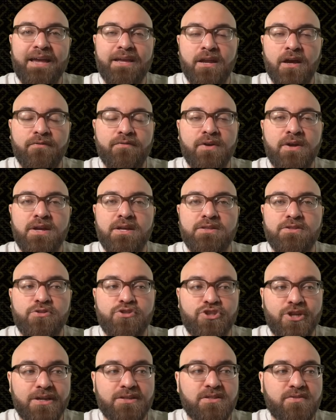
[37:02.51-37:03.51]
enough to
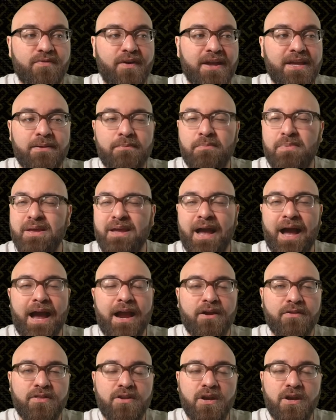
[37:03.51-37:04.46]
justify him being higher than